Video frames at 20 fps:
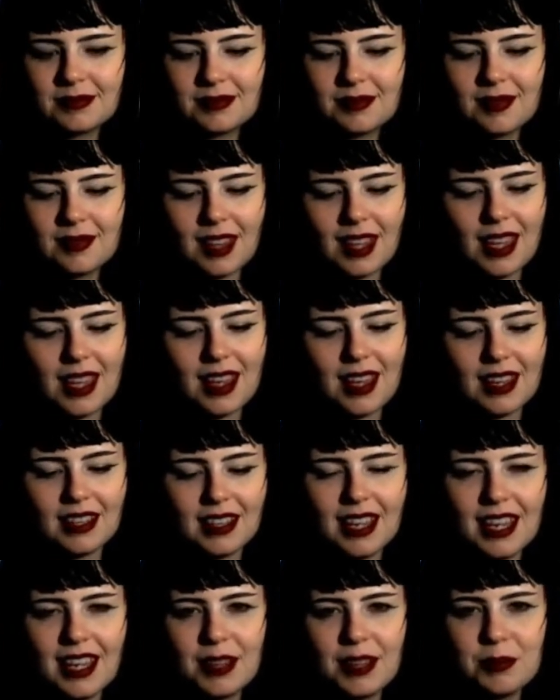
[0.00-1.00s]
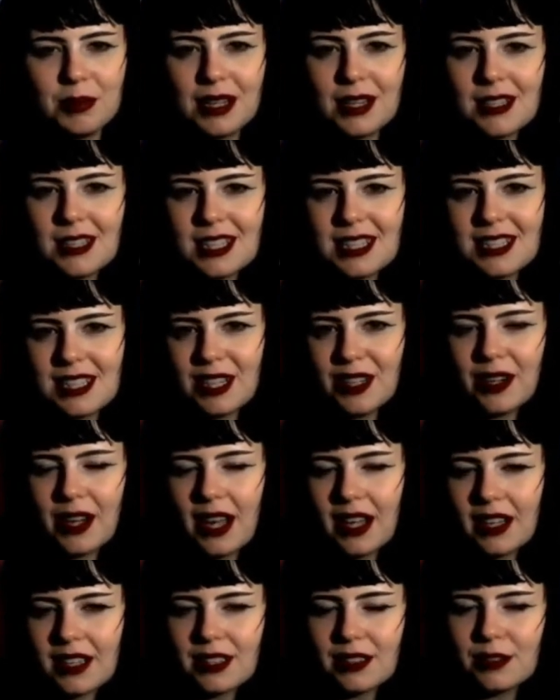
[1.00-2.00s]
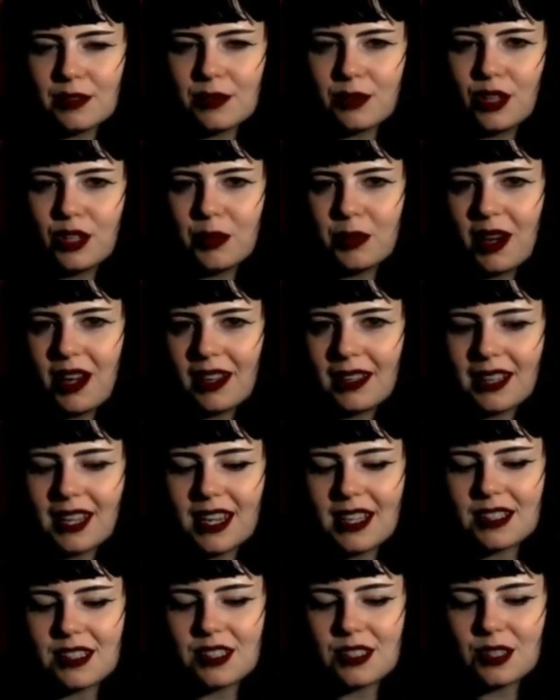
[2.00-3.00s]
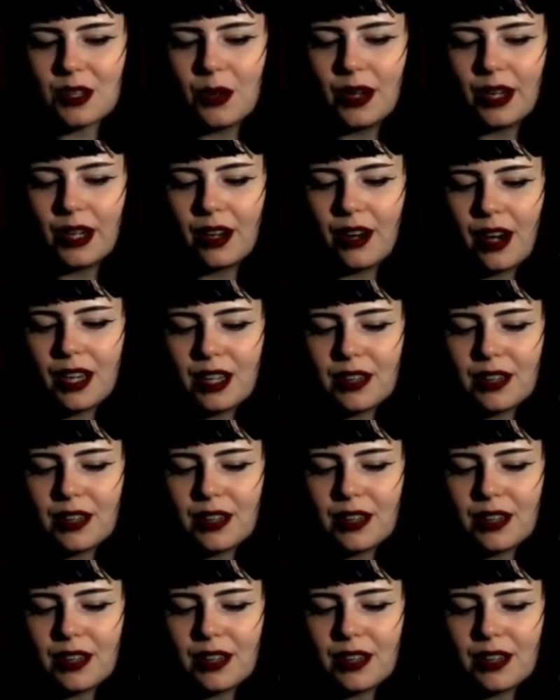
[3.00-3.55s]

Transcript: Yeah, and because it's interactive while the podcast is going on,